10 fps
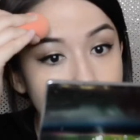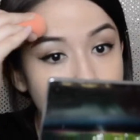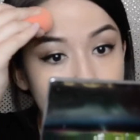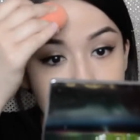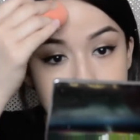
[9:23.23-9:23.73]
I
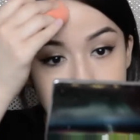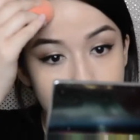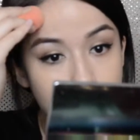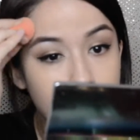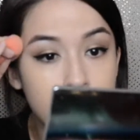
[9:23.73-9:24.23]
noticed I
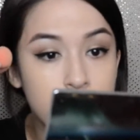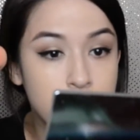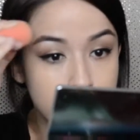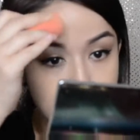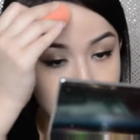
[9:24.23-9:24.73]
had
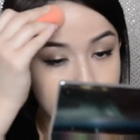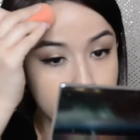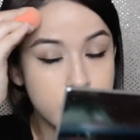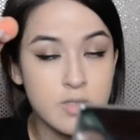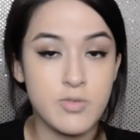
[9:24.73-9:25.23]
2
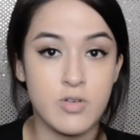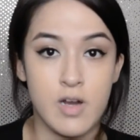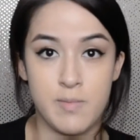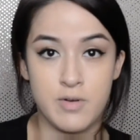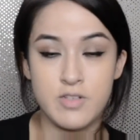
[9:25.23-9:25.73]
new
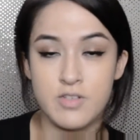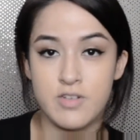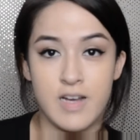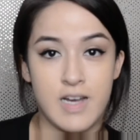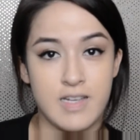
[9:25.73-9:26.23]
subscribers, so
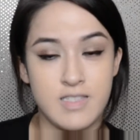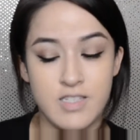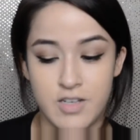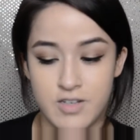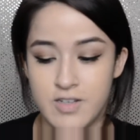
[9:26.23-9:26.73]
hi to
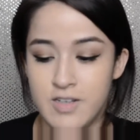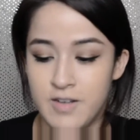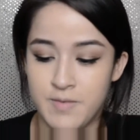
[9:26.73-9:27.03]
y'all.